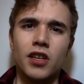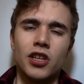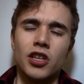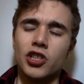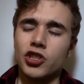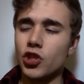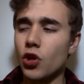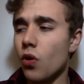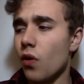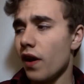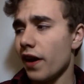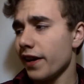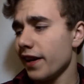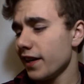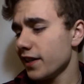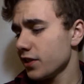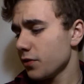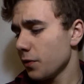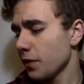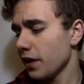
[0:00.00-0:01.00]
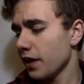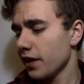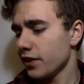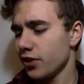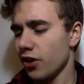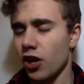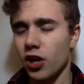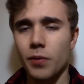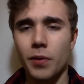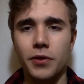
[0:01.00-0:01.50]
So I guess we gotta
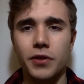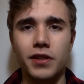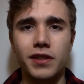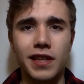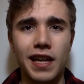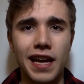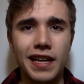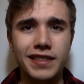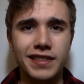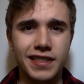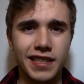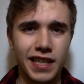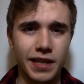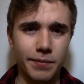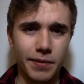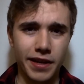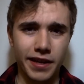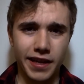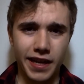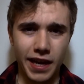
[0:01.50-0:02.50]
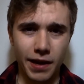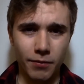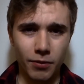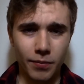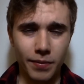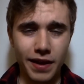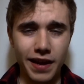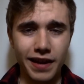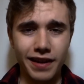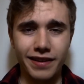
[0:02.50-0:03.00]
talk about the last thing in my camera
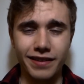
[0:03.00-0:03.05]
bag,